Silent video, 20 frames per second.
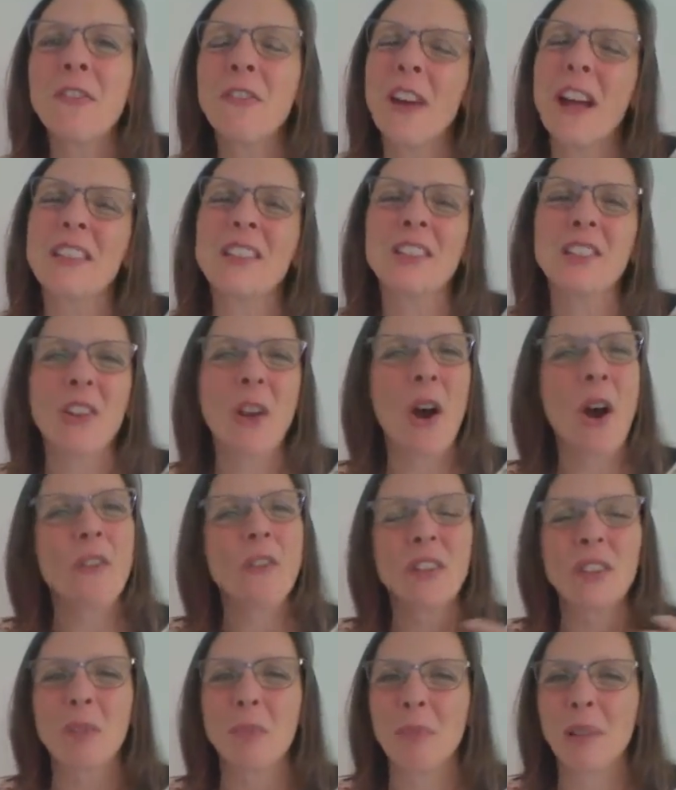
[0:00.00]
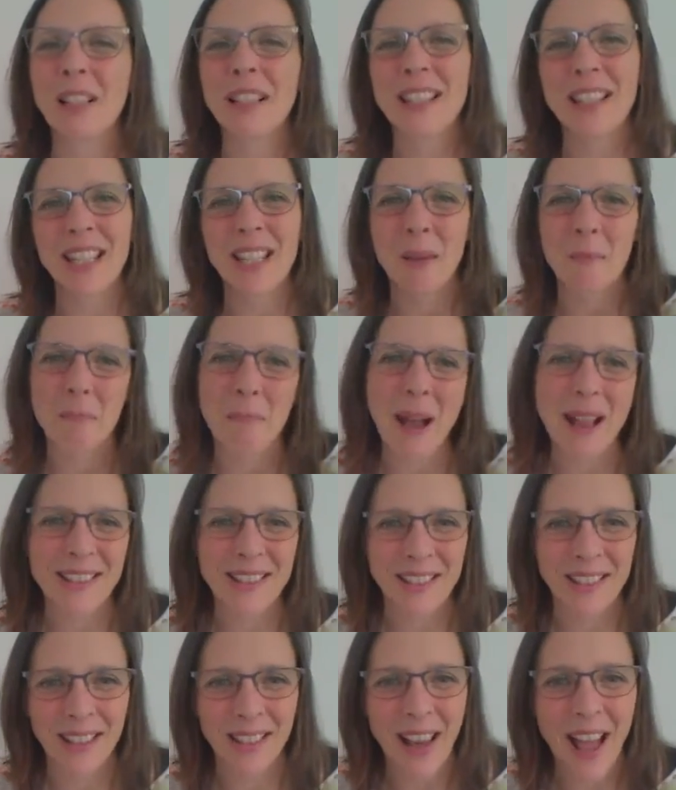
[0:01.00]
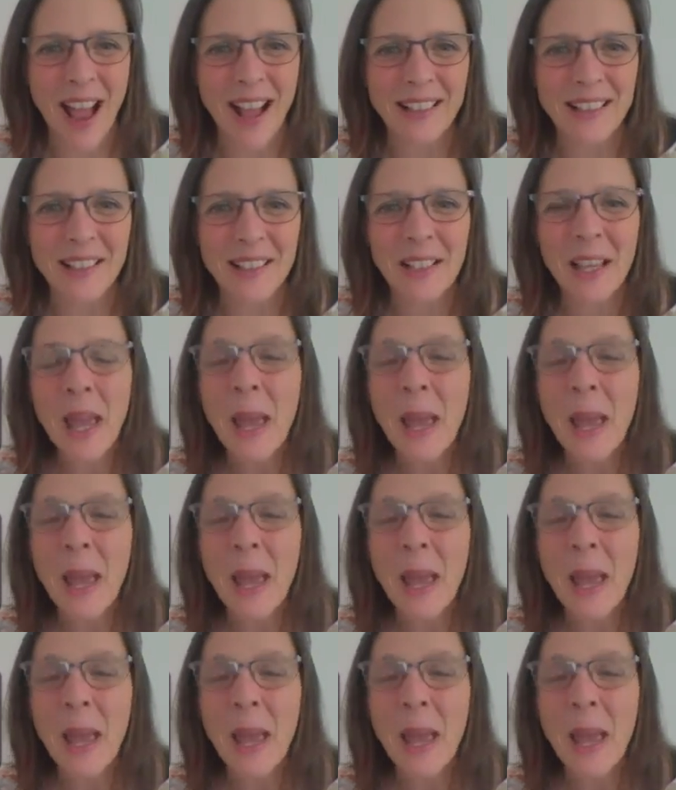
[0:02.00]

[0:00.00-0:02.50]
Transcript: Fast Start Visibility Masterclass.